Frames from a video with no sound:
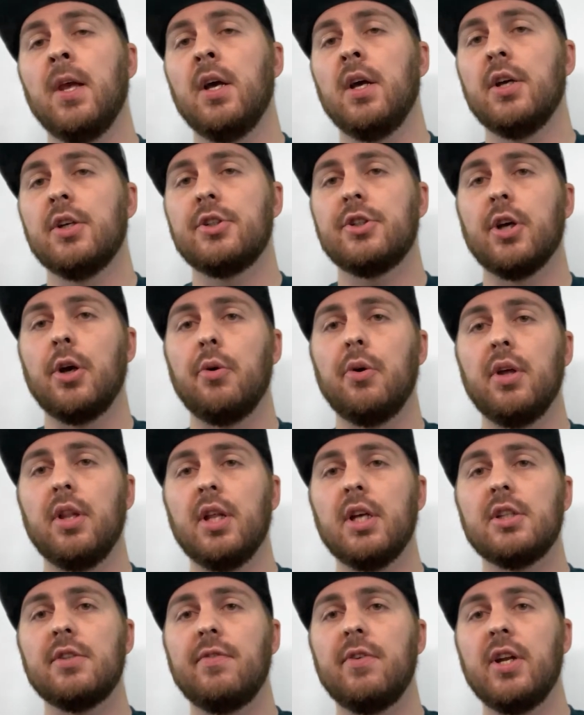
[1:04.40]
So in
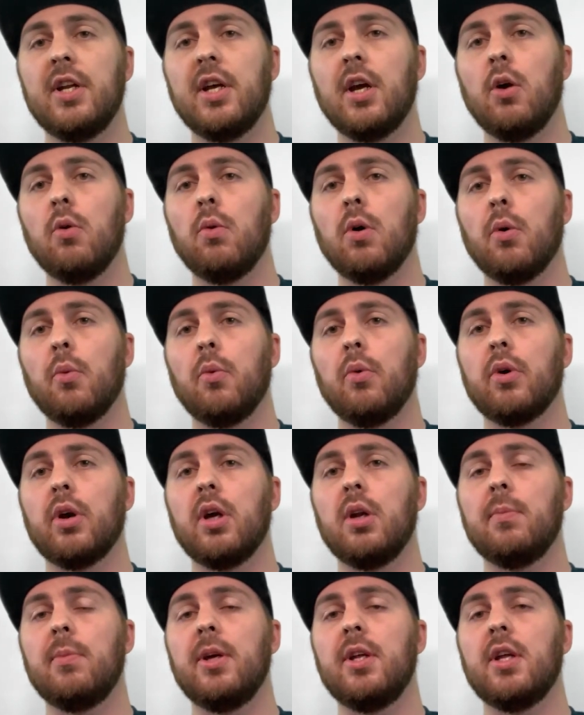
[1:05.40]
this video, what we're going
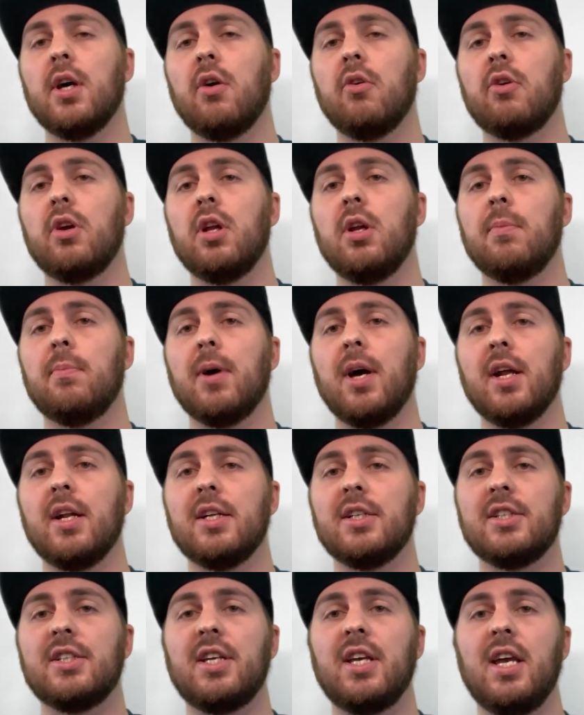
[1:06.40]
to be talking about
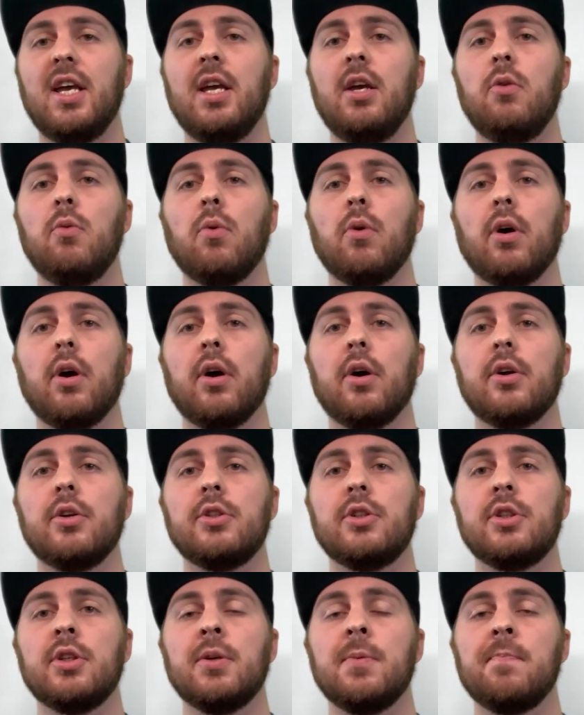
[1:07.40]
is
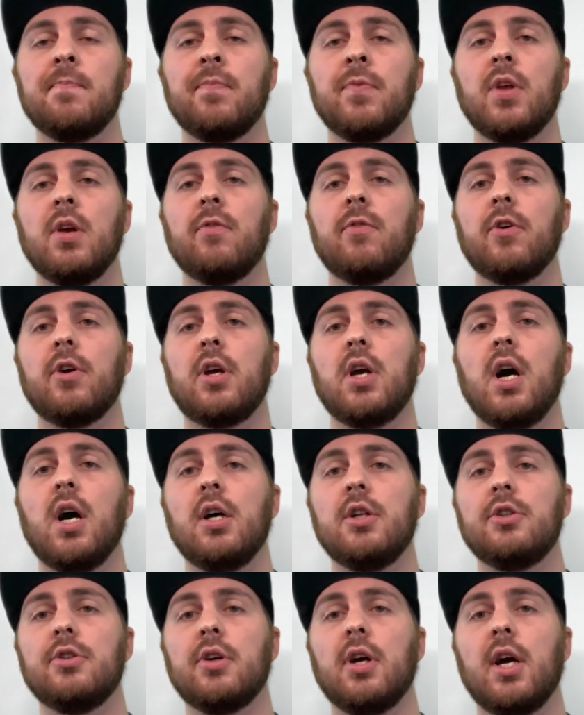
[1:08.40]
keywords for
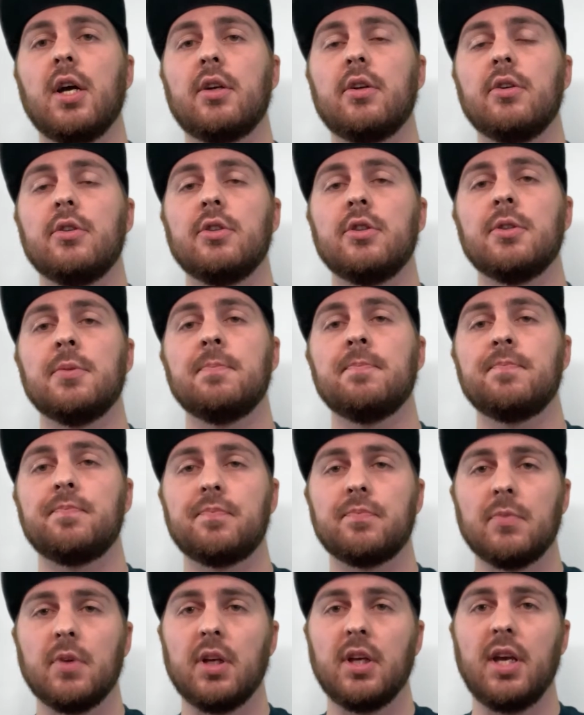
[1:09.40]
contractors,
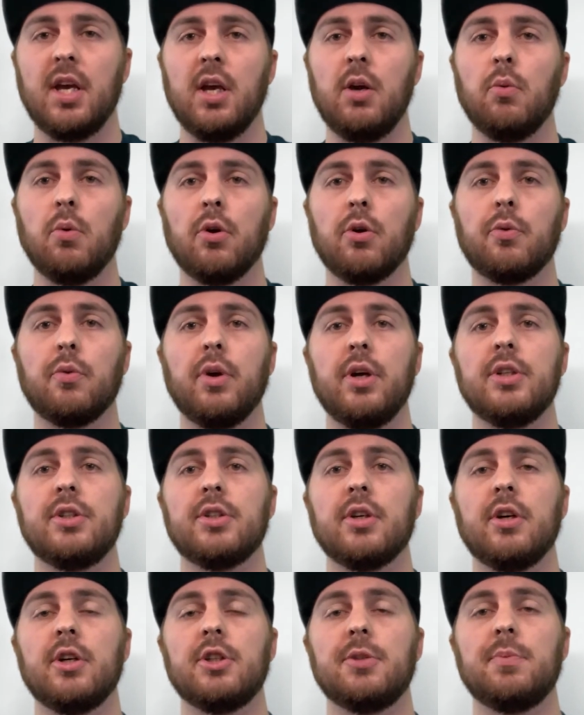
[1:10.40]
keyword
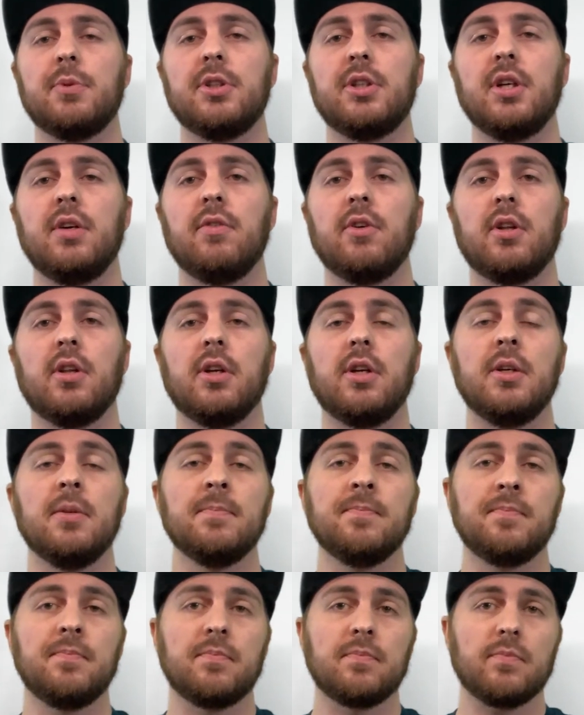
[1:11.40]
research specifically.
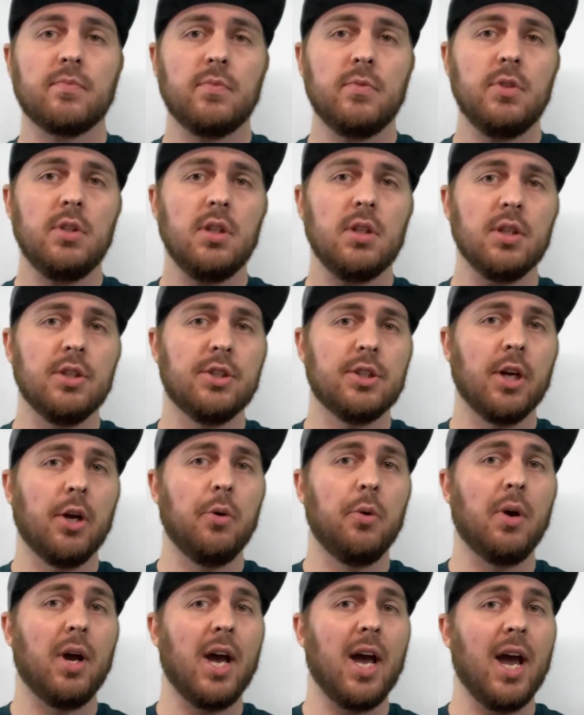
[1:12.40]

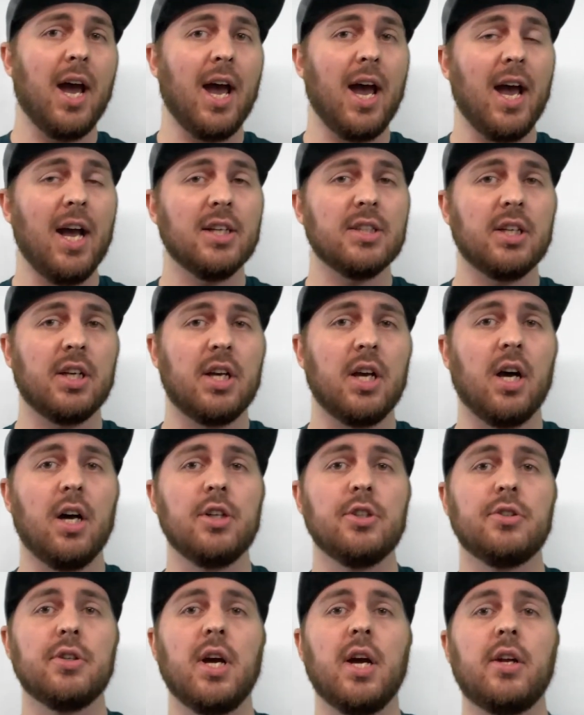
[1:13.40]
So as a
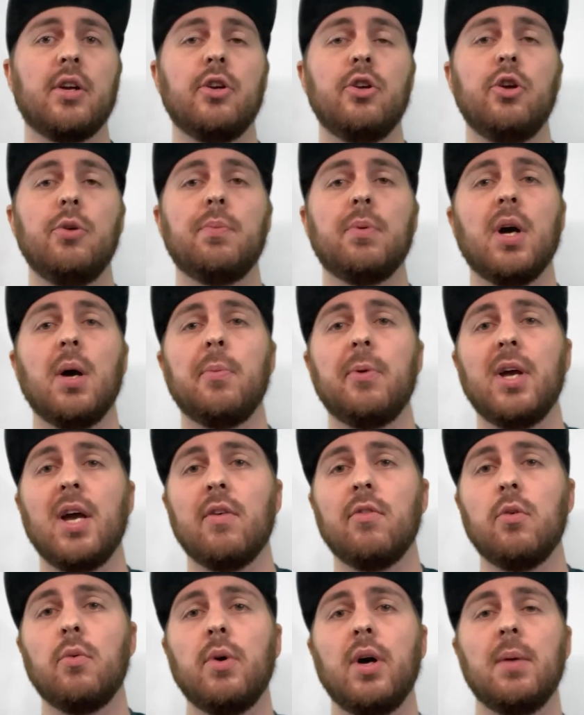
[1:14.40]
contractor, you probably
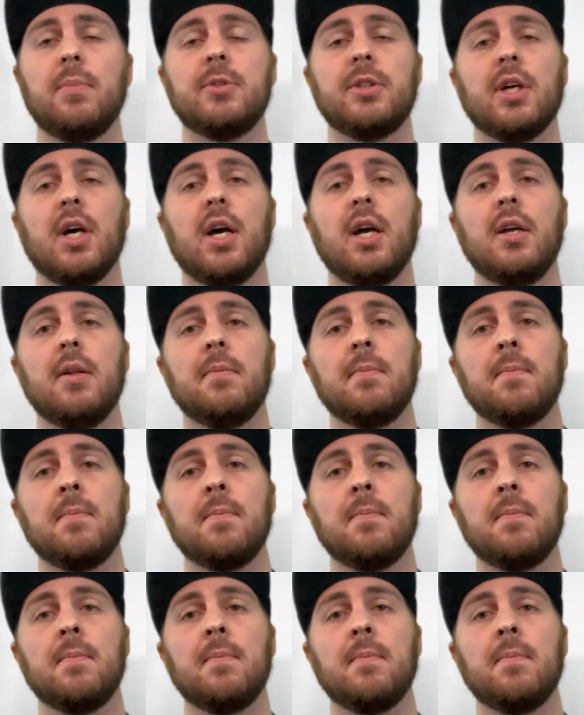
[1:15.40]
have a website.